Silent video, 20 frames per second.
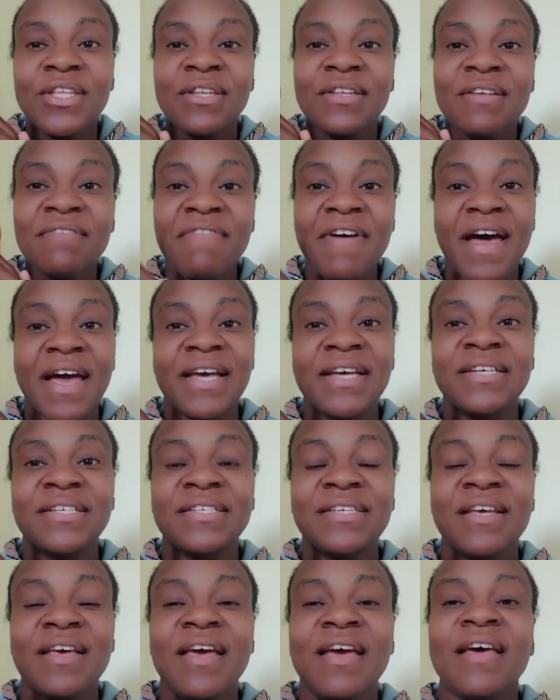
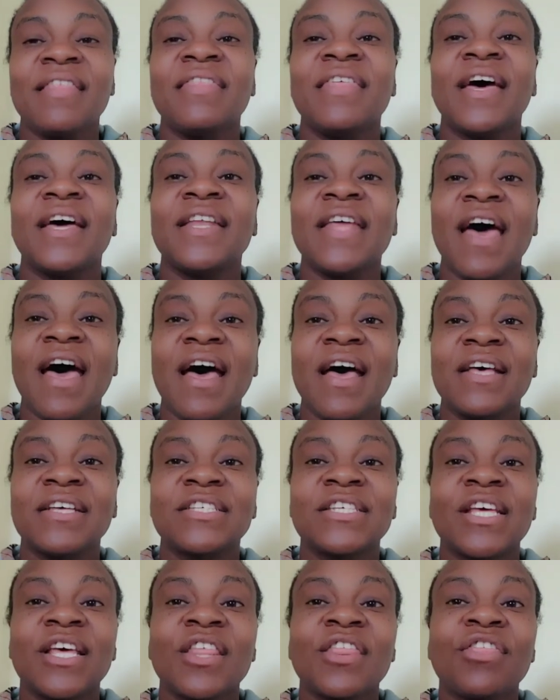device that
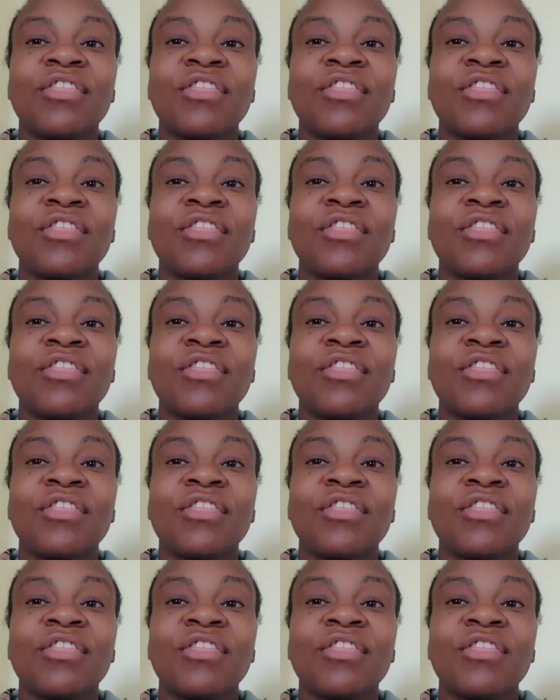has